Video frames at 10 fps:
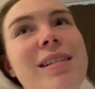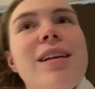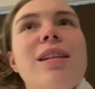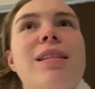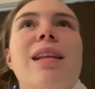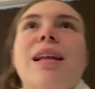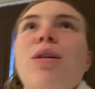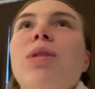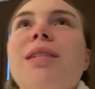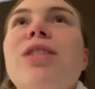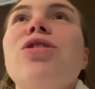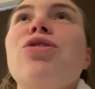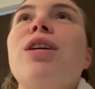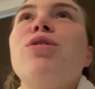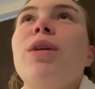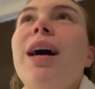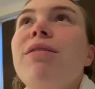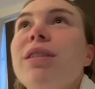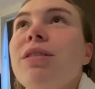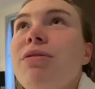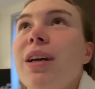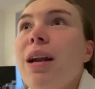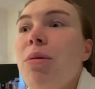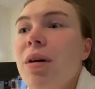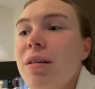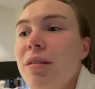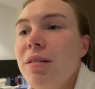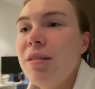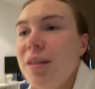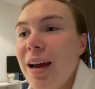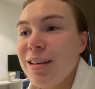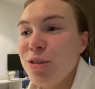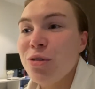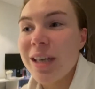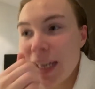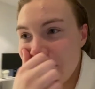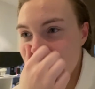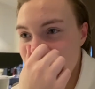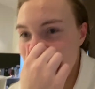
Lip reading: decent tracksuit I have is a Fila one, and it's grey.